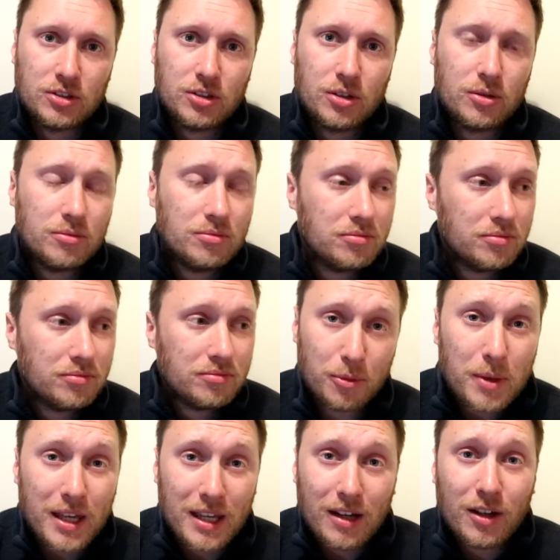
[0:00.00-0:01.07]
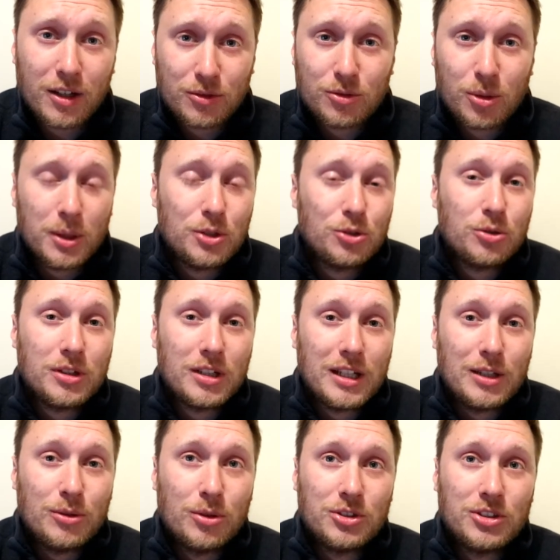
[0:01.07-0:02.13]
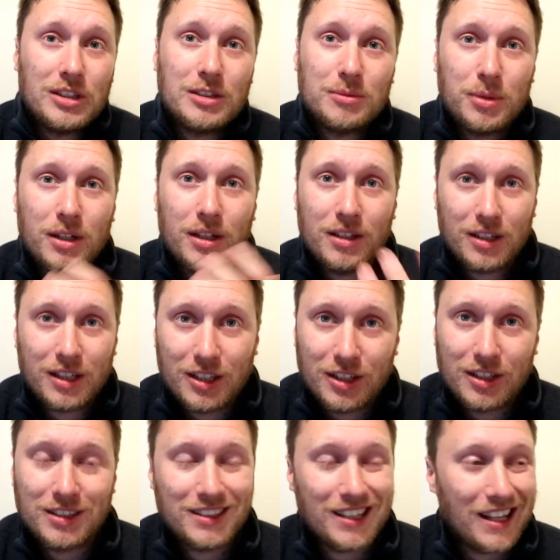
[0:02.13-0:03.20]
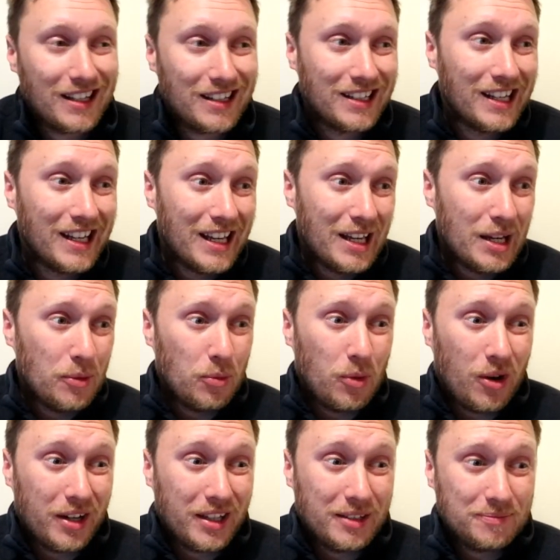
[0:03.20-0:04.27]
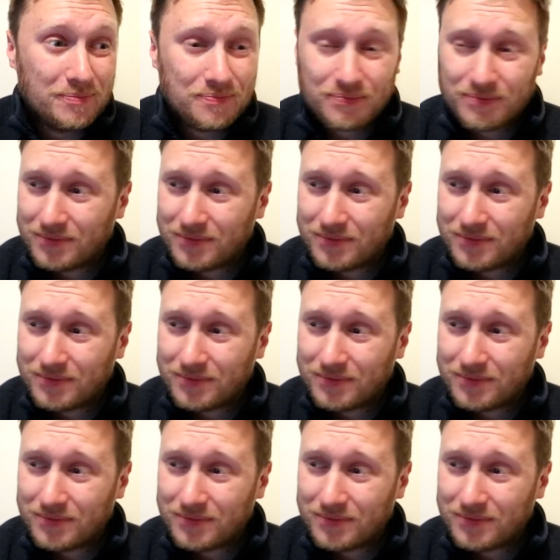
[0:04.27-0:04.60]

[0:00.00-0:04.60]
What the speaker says: So, for me, I quite enjoyed the League One season, but I can understand why